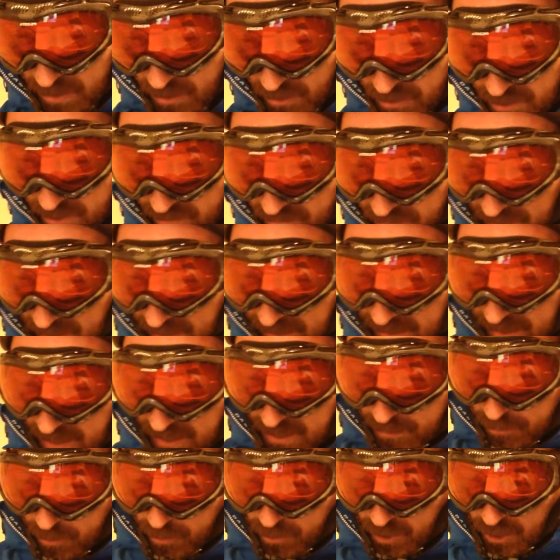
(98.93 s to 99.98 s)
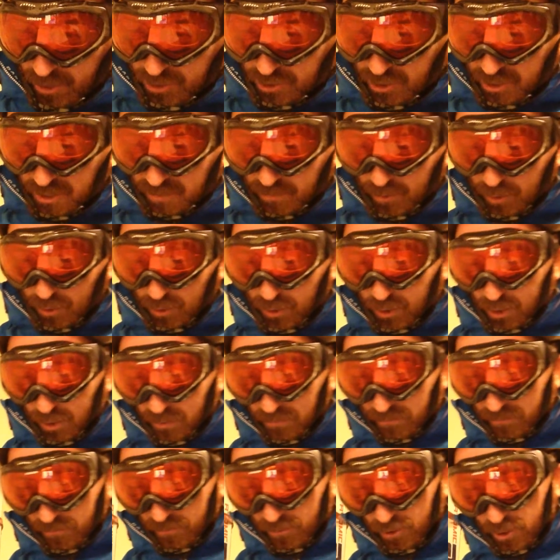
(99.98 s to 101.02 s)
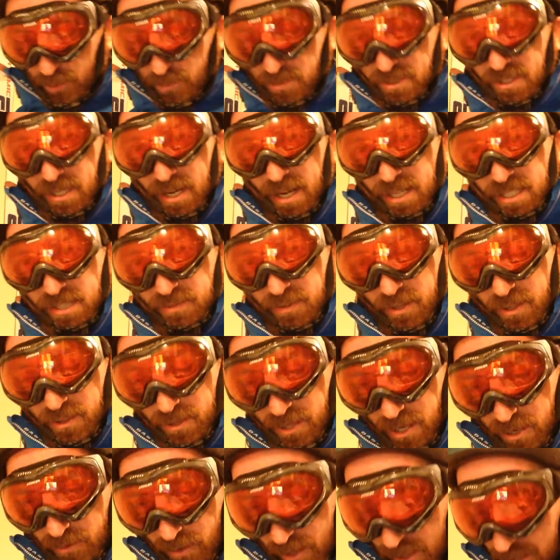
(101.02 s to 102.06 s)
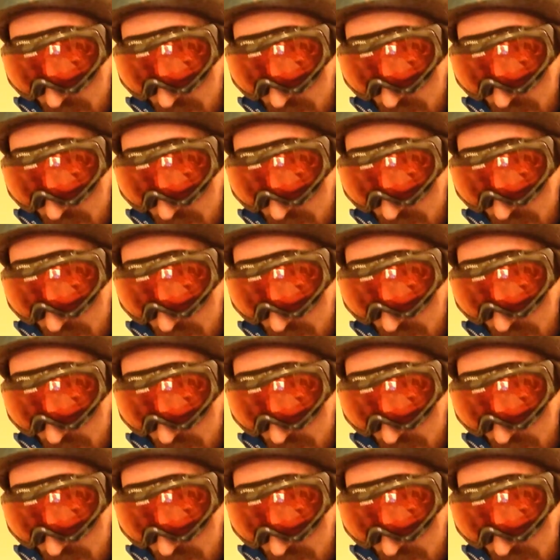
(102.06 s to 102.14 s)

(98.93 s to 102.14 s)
done to validate the predictions of an unconfirmed scientific theory?